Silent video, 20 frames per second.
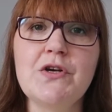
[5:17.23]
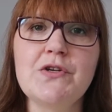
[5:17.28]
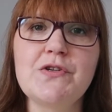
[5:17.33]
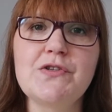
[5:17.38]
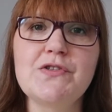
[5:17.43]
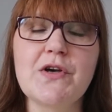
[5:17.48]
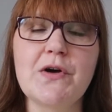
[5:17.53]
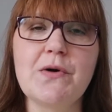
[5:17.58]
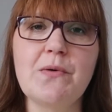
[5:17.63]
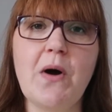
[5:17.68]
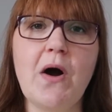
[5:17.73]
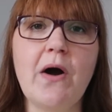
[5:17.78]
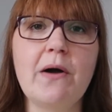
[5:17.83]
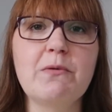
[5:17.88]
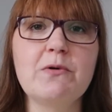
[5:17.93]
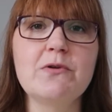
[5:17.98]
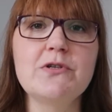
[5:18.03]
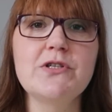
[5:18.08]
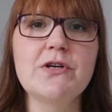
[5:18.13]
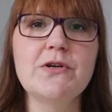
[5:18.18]
So I
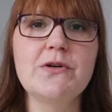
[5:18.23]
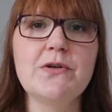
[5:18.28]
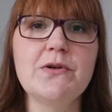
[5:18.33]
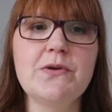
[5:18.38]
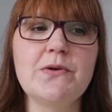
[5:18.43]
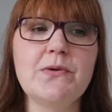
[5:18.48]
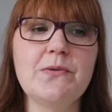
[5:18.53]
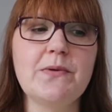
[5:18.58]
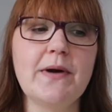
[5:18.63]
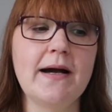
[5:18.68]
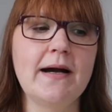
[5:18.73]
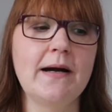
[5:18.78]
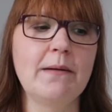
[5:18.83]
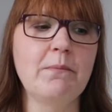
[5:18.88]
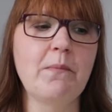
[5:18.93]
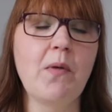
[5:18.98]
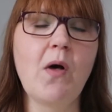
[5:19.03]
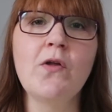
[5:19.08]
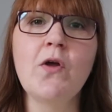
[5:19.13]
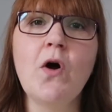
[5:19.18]
will show you
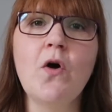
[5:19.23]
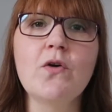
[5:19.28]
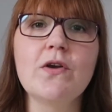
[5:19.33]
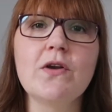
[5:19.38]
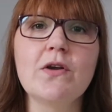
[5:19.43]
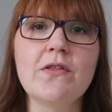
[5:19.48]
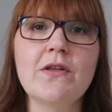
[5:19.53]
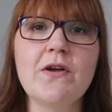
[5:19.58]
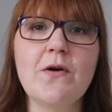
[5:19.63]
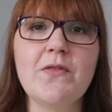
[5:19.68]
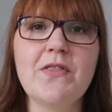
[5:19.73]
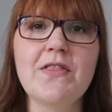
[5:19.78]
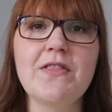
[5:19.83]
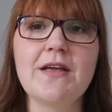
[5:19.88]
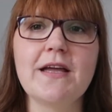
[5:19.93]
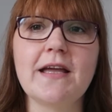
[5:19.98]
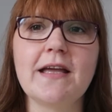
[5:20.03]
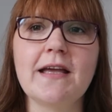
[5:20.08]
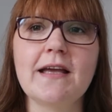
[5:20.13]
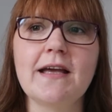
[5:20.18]
the odd
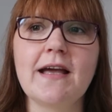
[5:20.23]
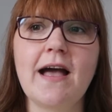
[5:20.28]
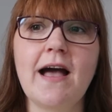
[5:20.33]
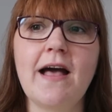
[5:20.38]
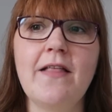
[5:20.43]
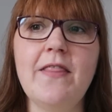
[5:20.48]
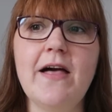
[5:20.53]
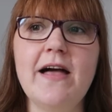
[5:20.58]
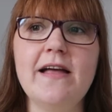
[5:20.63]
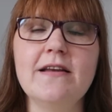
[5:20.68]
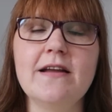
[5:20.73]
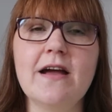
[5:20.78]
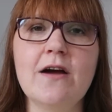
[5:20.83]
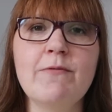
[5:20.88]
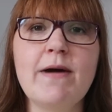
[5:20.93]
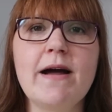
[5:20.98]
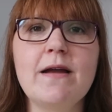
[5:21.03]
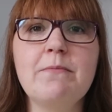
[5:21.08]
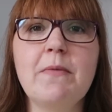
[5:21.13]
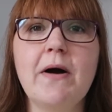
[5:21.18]
thing, and then
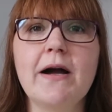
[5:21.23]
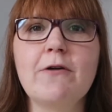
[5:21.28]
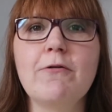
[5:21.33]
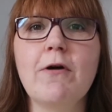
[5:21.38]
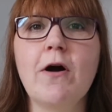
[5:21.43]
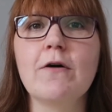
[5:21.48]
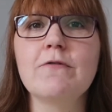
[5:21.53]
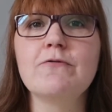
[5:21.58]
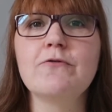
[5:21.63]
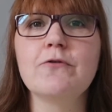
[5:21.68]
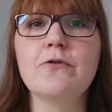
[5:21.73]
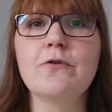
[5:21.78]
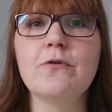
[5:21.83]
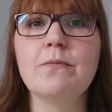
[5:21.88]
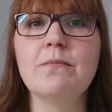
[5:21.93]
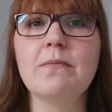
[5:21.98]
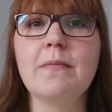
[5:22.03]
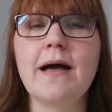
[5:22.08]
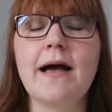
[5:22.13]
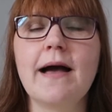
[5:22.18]
around my craft
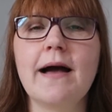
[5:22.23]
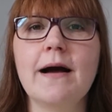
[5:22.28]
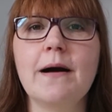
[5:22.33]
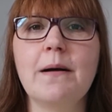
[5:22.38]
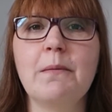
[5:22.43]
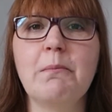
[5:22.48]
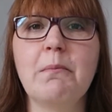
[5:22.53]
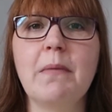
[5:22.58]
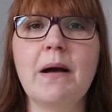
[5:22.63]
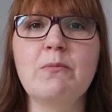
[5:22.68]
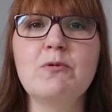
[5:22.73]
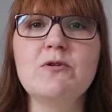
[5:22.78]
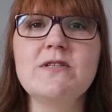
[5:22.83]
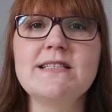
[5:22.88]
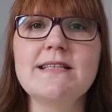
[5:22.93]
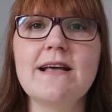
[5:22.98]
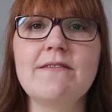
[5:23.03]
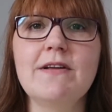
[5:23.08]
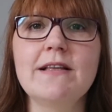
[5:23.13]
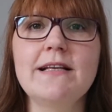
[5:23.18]
room, and we'll
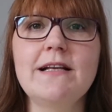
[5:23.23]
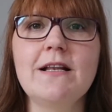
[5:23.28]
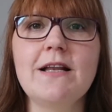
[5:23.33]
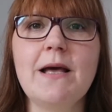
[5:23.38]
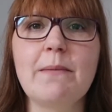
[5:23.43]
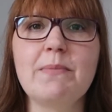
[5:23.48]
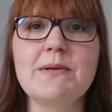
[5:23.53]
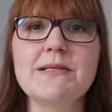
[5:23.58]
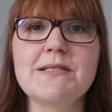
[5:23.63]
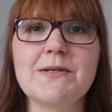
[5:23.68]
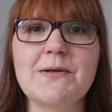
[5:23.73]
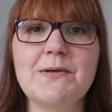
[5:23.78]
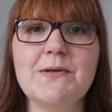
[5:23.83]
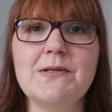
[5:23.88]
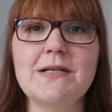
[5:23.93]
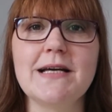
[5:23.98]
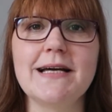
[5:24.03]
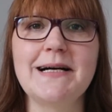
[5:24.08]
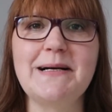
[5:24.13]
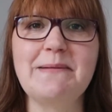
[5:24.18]
just have a little
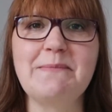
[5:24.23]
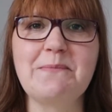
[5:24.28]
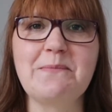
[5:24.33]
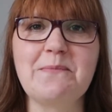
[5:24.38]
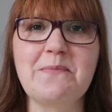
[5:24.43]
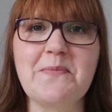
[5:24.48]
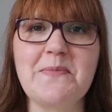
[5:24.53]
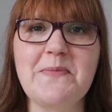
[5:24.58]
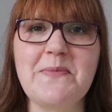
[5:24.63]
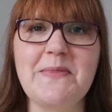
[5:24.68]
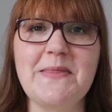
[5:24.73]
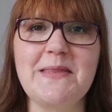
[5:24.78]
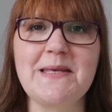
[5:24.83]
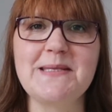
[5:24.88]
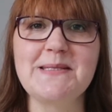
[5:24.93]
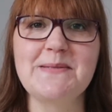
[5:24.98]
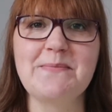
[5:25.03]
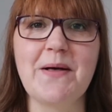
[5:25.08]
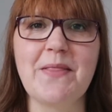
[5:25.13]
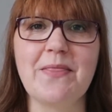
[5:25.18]
episode
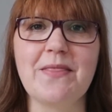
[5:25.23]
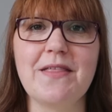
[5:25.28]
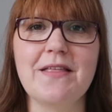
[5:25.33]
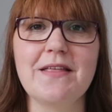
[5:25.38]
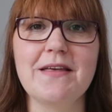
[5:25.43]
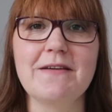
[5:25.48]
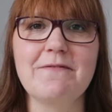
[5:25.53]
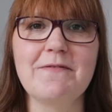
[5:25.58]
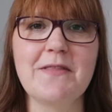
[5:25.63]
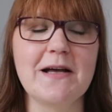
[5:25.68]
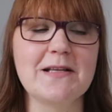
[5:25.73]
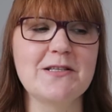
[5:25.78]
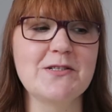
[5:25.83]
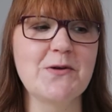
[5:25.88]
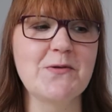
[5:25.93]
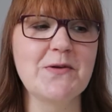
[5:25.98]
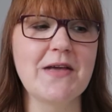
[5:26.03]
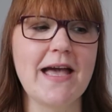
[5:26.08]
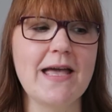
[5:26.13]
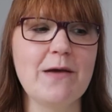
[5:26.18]
this month, if that's
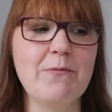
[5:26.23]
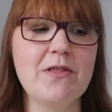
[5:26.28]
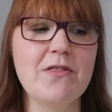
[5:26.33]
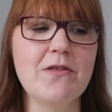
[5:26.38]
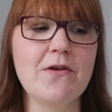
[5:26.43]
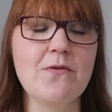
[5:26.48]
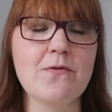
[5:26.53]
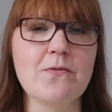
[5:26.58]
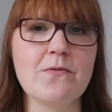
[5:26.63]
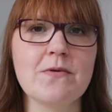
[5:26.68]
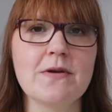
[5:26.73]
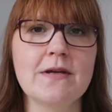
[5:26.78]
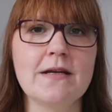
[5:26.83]
okay with you.